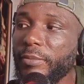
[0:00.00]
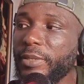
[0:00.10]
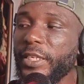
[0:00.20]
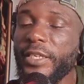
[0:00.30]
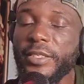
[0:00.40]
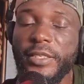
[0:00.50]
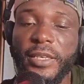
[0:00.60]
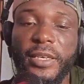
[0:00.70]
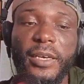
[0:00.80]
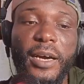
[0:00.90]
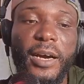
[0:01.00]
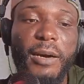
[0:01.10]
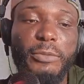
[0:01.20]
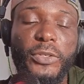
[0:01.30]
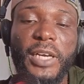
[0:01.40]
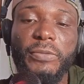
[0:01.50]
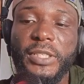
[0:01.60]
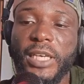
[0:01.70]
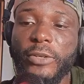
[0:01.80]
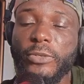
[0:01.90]
Please, you can
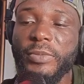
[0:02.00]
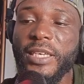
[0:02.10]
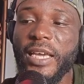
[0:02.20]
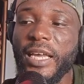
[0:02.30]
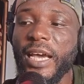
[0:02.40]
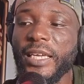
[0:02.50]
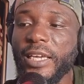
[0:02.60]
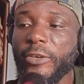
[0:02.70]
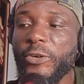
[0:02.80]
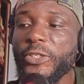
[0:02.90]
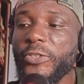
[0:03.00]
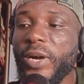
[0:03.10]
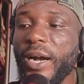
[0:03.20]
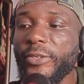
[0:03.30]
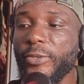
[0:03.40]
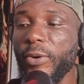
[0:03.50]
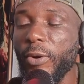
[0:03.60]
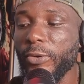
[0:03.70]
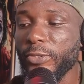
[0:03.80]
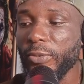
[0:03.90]
reach out to me, and I can coach you how you
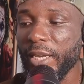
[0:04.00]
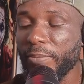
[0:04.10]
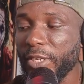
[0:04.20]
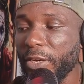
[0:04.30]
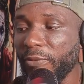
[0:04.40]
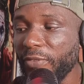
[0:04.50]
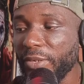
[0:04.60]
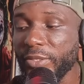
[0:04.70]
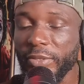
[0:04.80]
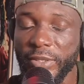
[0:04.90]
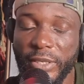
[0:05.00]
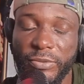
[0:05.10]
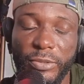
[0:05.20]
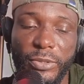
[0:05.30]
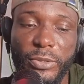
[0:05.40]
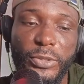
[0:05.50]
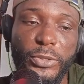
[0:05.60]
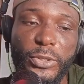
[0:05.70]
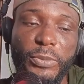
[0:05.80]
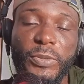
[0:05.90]
also can become very successful through
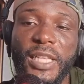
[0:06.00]
YouTube.